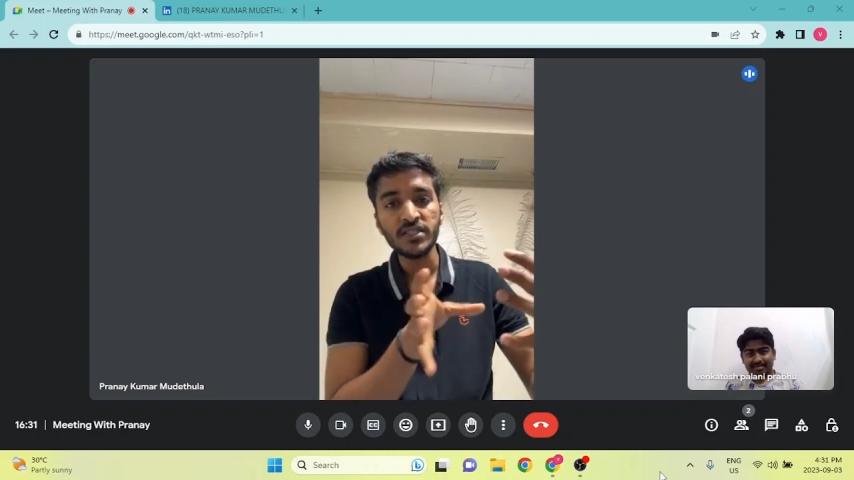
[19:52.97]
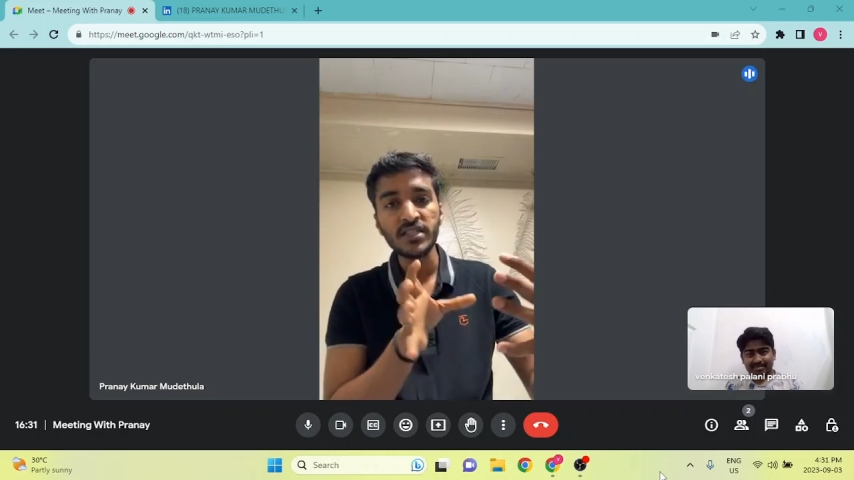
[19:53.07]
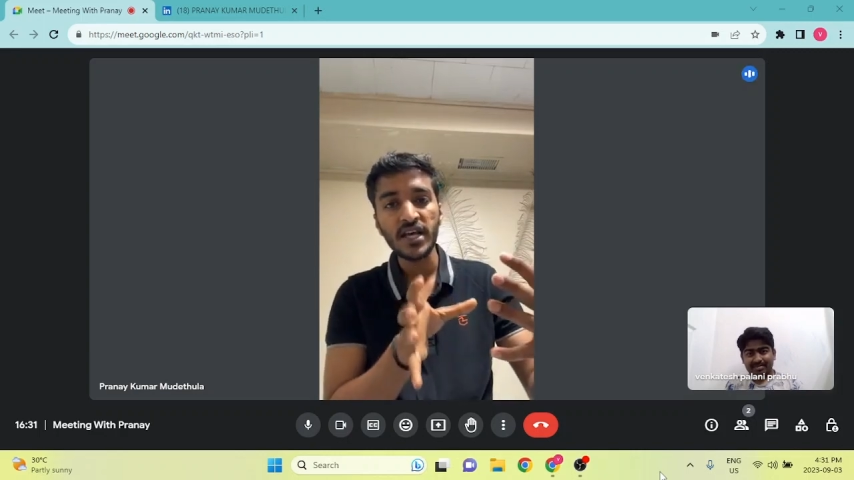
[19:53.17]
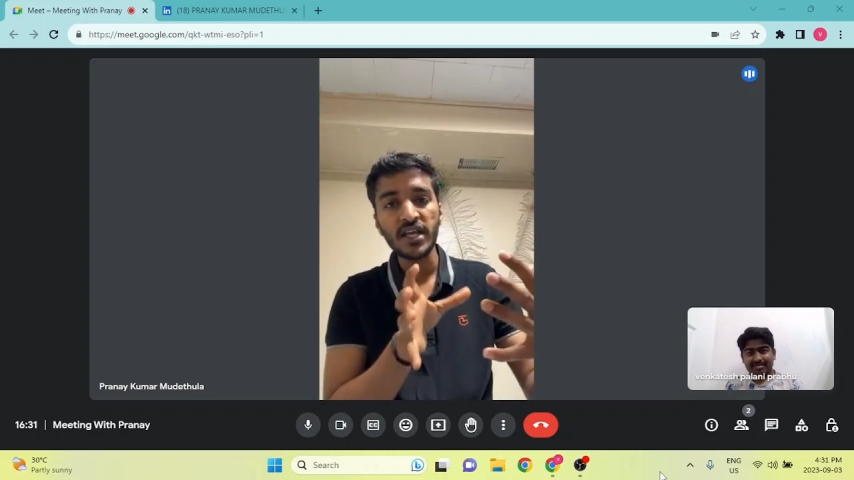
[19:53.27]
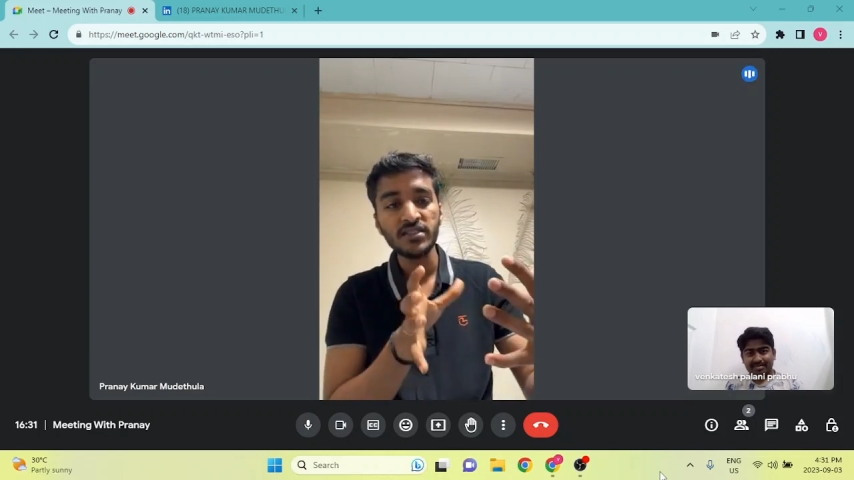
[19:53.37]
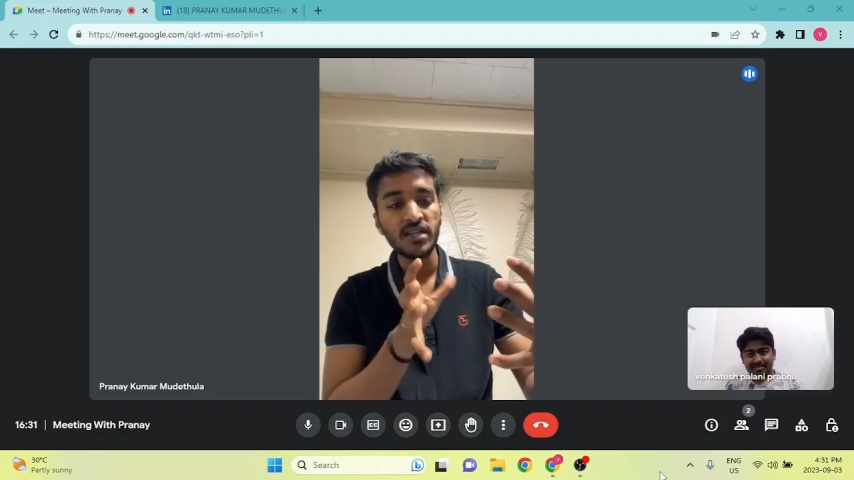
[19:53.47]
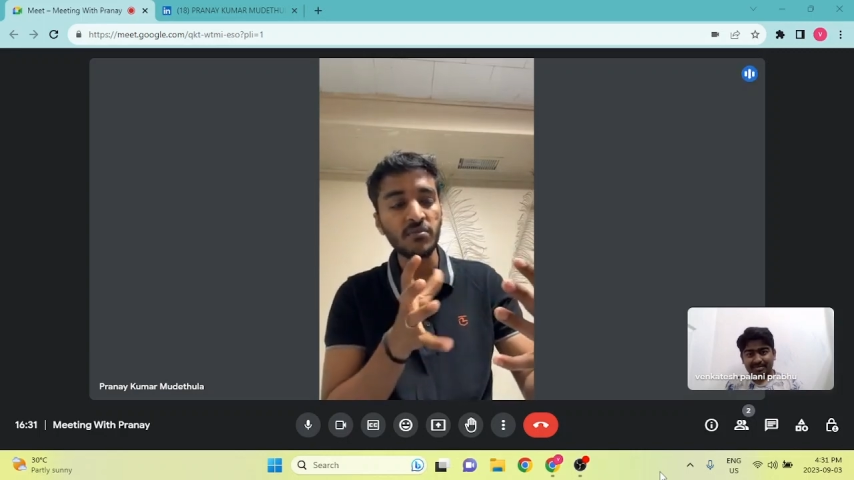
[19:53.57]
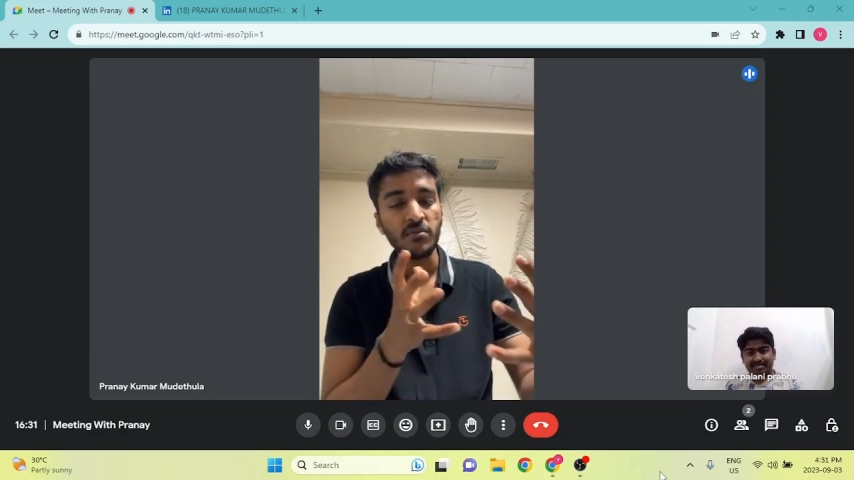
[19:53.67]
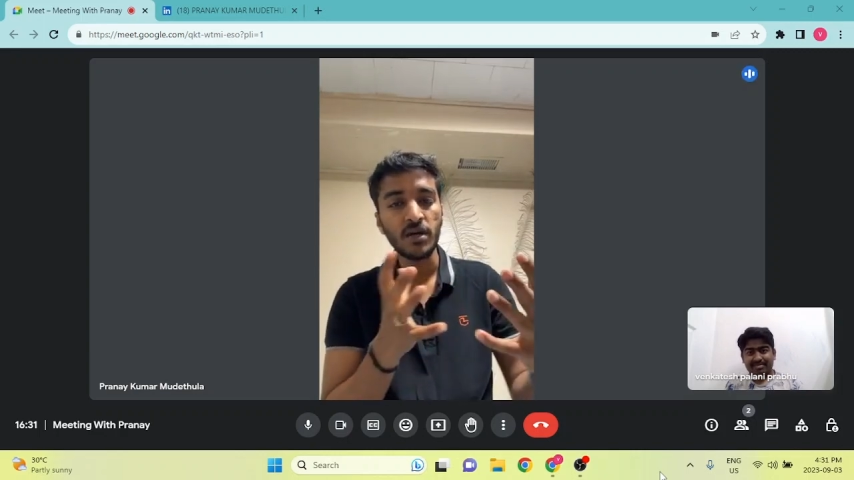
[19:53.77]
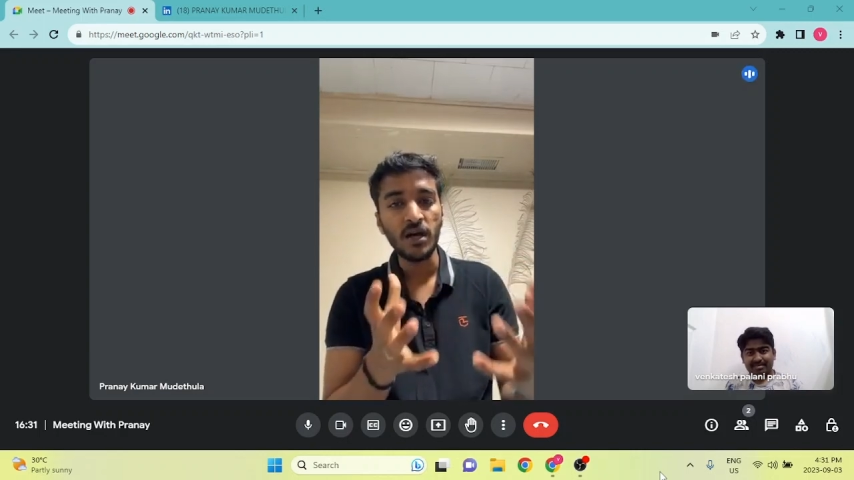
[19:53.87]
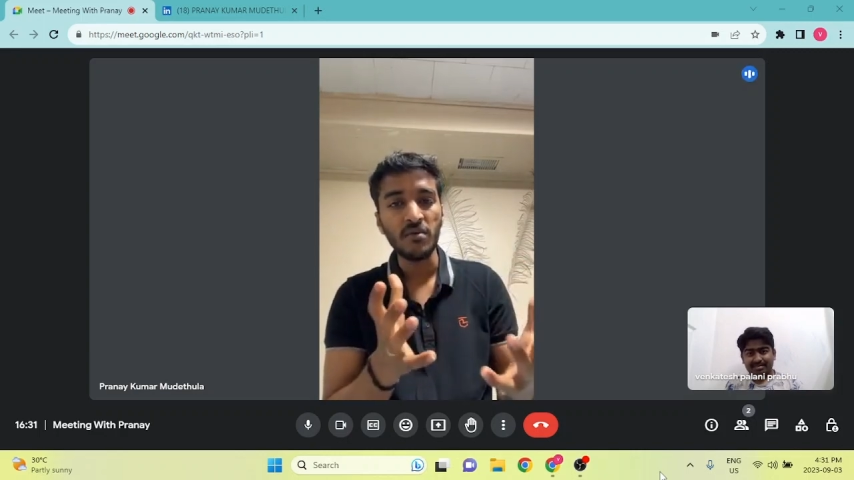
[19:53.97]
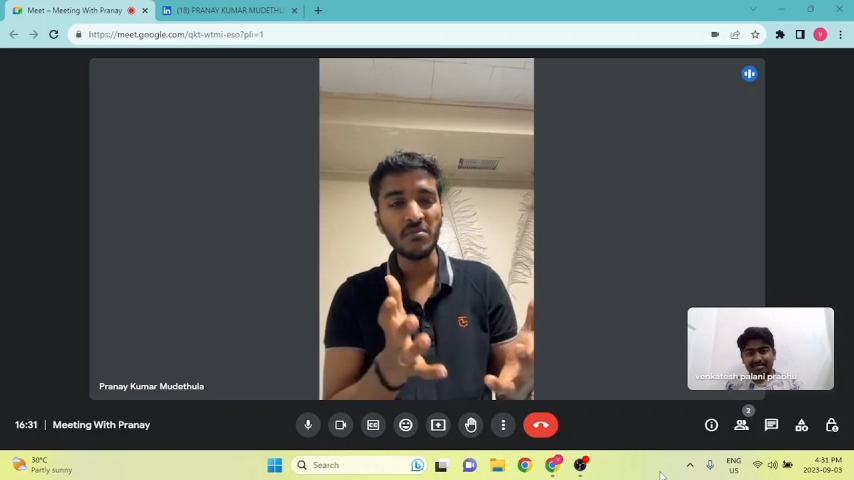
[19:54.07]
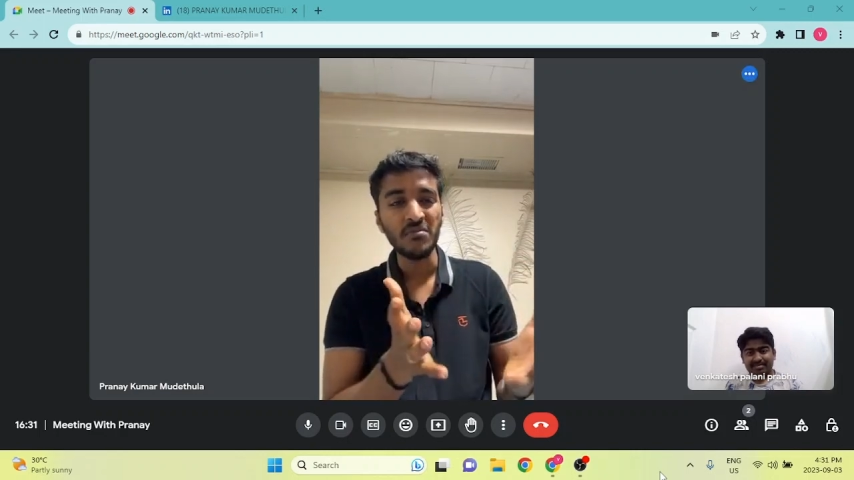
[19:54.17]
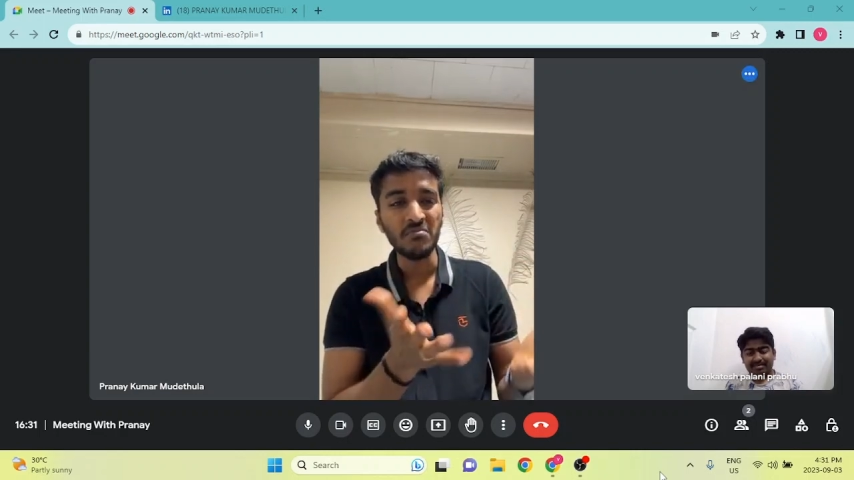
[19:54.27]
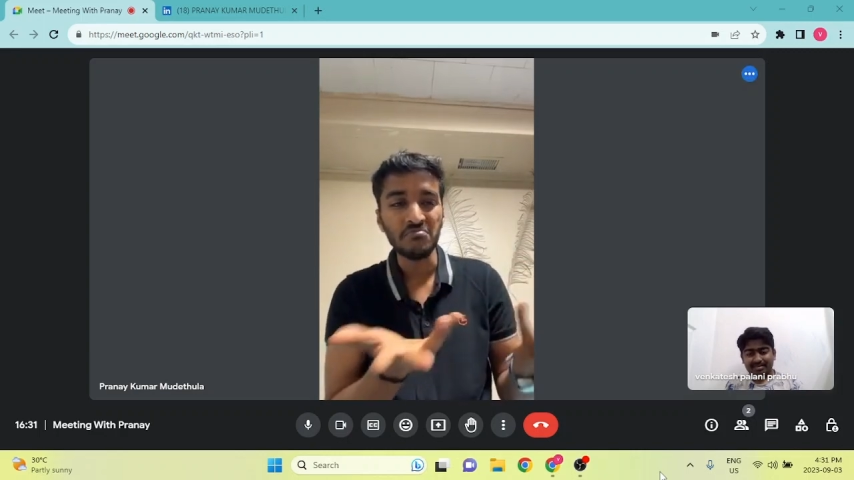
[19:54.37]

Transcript: design some.